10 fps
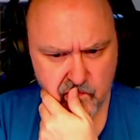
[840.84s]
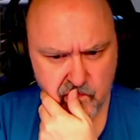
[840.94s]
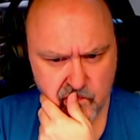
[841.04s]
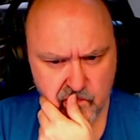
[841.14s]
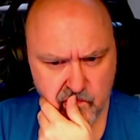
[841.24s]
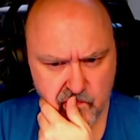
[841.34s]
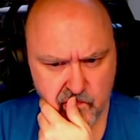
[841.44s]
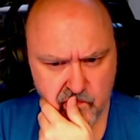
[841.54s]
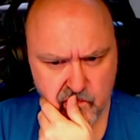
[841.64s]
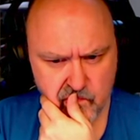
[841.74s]

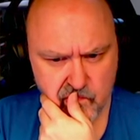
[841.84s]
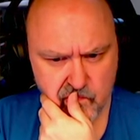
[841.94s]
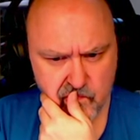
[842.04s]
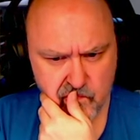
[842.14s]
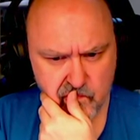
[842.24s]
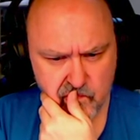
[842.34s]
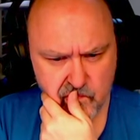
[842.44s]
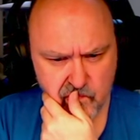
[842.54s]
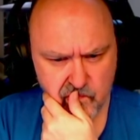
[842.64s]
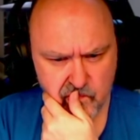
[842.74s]

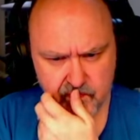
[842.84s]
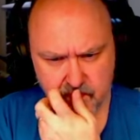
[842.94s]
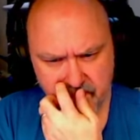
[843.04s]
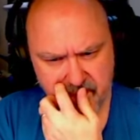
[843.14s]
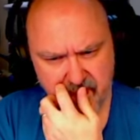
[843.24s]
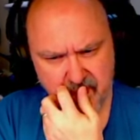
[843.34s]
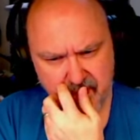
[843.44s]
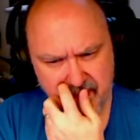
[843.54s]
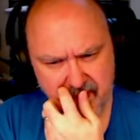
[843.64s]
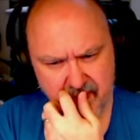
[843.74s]

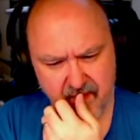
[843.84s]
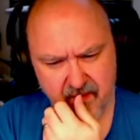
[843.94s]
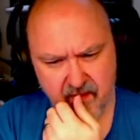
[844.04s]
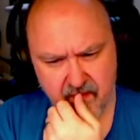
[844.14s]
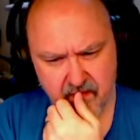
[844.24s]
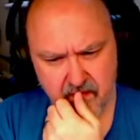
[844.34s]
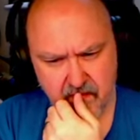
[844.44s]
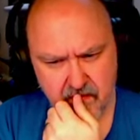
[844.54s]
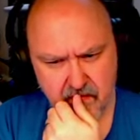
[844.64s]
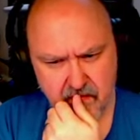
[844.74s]

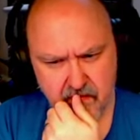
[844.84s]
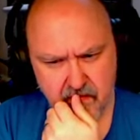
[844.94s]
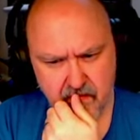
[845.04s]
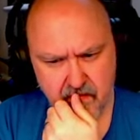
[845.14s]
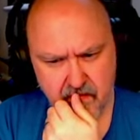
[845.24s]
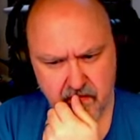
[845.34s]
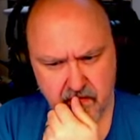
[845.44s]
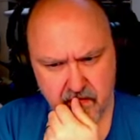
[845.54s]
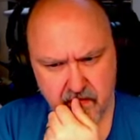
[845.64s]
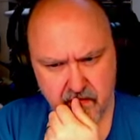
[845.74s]

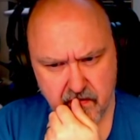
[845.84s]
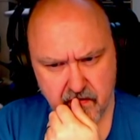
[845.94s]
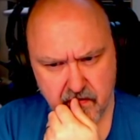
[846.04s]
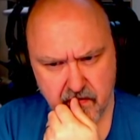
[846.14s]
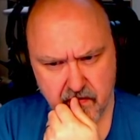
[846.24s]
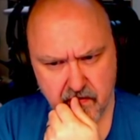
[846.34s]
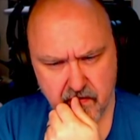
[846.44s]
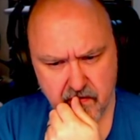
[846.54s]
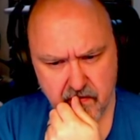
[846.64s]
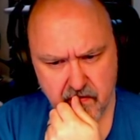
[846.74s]

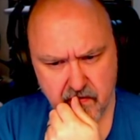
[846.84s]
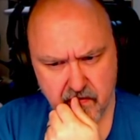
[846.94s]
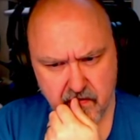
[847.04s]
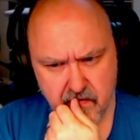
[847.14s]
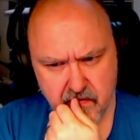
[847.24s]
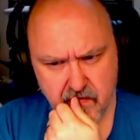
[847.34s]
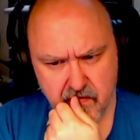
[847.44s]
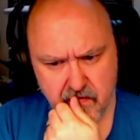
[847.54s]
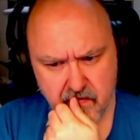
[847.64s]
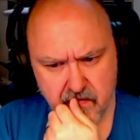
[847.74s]

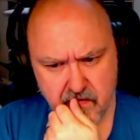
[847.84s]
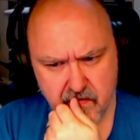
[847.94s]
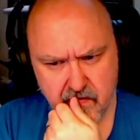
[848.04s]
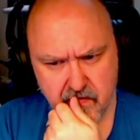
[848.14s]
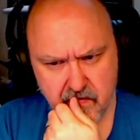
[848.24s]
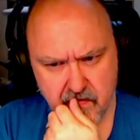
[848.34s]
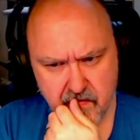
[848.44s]
(no one is talking)